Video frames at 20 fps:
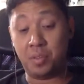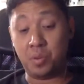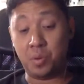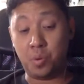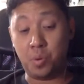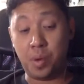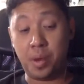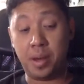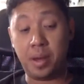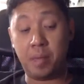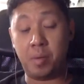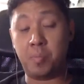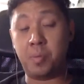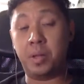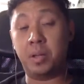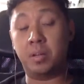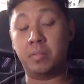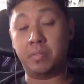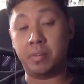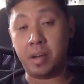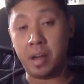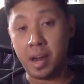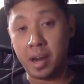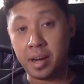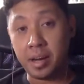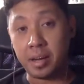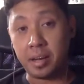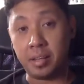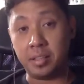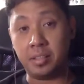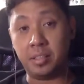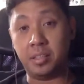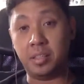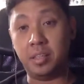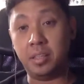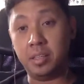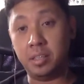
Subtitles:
to wake up in the middle of the night and seeing